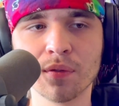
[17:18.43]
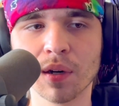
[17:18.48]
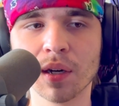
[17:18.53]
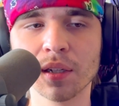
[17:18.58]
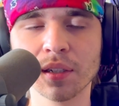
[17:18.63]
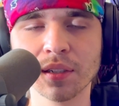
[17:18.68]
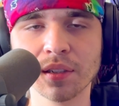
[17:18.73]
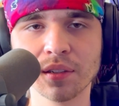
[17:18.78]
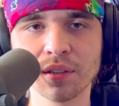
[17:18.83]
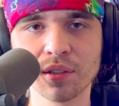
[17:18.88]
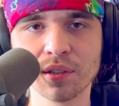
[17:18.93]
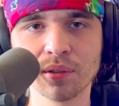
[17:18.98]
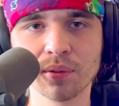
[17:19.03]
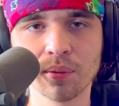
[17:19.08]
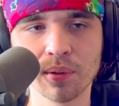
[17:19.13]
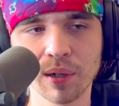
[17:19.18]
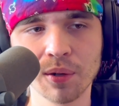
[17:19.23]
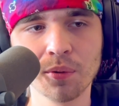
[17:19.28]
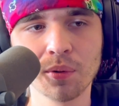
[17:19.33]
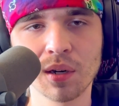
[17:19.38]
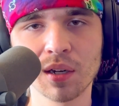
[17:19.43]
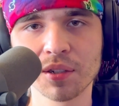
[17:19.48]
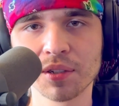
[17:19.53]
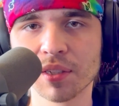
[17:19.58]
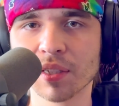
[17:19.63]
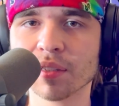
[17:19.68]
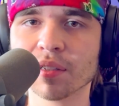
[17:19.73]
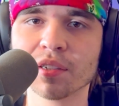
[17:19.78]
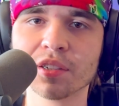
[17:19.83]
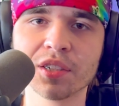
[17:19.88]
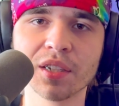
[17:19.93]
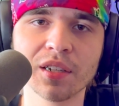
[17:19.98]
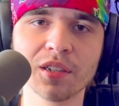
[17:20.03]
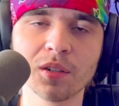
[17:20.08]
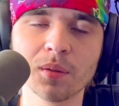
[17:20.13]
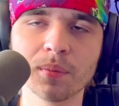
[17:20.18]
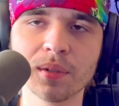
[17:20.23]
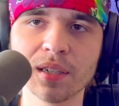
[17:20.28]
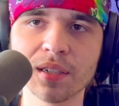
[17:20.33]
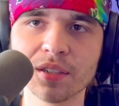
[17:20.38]
fun to rewatch on the
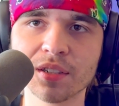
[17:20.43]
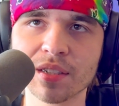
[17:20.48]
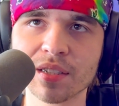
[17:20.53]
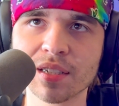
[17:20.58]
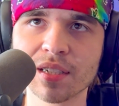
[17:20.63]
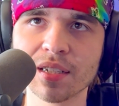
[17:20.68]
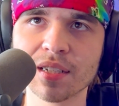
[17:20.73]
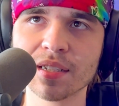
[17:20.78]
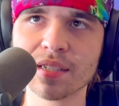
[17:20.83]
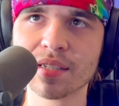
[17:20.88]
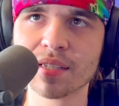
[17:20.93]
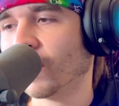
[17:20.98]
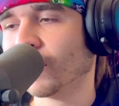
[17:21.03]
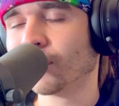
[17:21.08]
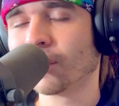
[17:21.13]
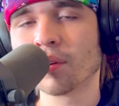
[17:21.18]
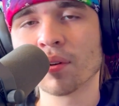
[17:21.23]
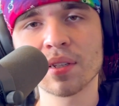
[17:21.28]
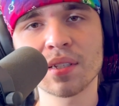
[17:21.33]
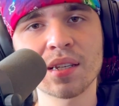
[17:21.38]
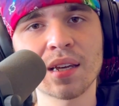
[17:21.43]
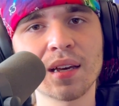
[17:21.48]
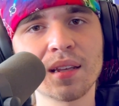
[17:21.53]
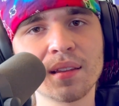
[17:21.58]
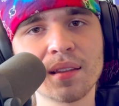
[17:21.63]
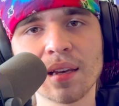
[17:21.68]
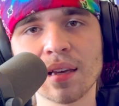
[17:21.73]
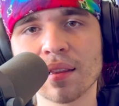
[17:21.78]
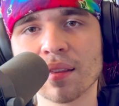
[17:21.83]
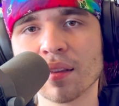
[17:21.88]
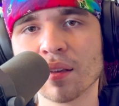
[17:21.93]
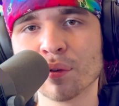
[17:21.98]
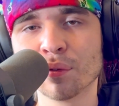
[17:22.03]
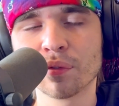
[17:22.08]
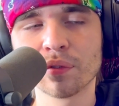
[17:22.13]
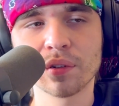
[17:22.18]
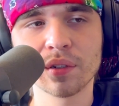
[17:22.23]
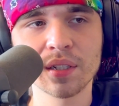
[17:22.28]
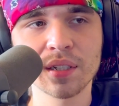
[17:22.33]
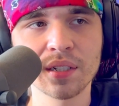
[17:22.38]
channel, man, just because I've always had that love
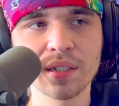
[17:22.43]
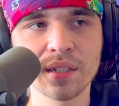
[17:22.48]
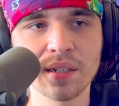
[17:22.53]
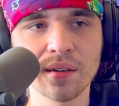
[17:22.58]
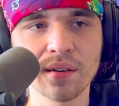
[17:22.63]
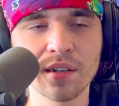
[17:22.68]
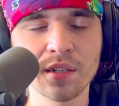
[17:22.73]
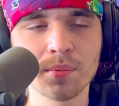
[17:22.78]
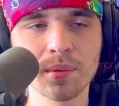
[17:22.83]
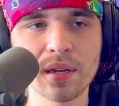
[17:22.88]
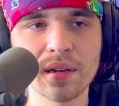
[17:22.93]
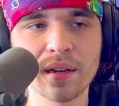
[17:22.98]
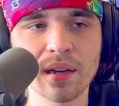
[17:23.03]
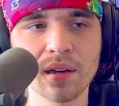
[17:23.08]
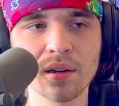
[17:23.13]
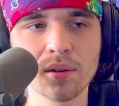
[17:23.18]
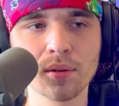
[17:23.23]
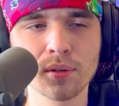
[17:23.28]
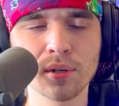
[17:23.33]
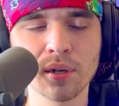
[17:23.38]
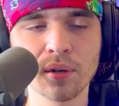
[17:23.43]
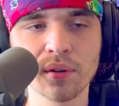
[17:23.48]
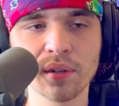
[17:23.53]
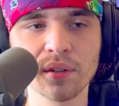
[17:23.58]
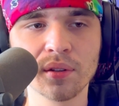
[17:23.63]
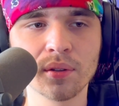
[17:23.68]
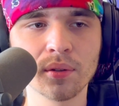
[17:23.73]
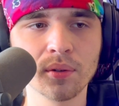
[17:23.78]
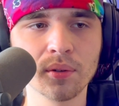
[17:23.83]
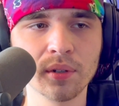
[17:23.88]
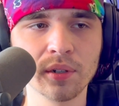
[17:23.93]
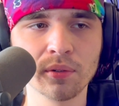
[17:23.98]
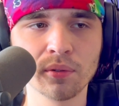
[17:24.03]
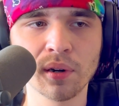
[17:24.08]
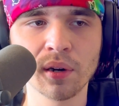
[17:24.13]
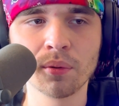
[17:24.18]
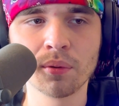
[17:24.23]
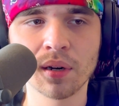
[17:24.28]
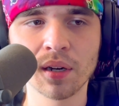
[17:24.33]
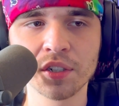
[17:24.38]
for this series, but now going through it,
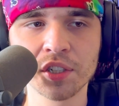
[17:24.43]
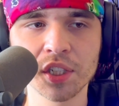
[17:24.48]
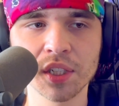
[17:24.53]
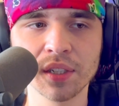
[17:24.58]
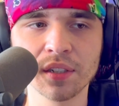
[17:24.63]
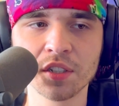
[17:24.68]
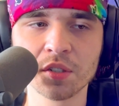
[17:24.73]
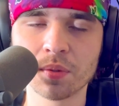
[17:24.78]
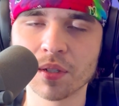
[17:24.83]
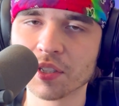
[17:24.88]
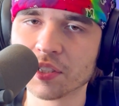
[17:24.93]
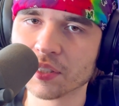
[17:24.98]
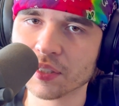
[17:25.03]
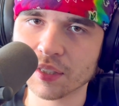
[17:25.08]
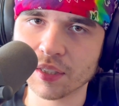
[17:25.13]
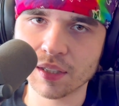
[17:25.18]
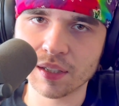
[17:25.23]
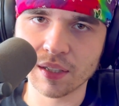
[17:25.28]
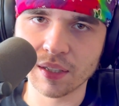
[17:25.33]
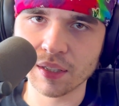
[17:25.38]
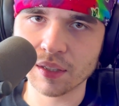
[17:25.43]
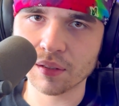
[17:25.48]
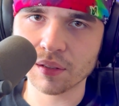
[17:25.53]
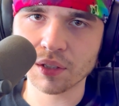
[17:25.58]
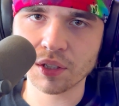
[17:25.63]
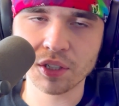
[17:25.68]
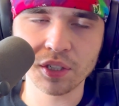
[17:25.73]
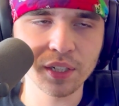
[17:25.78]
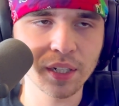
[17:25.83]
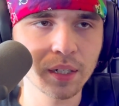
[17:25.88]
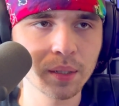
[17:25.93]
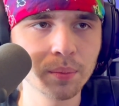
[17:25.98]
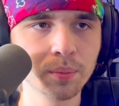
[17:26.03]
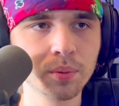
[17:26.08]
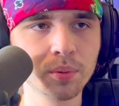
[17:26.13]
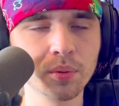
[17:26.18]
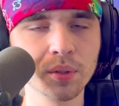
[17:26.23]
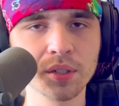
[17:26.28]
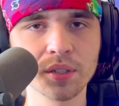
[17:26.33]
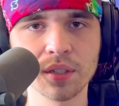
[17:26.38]
rewatching, especially in the English dub,
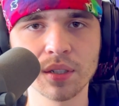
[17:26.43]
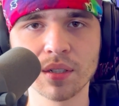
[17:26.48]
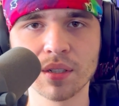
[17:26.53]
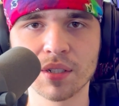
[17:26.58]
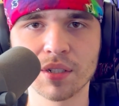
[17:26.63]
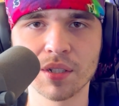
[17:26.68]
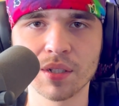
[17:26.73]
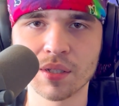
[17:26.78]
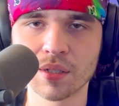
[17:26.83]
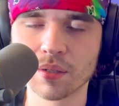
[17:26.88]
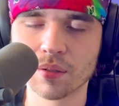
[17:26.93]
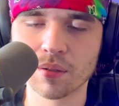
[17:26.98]
which is just,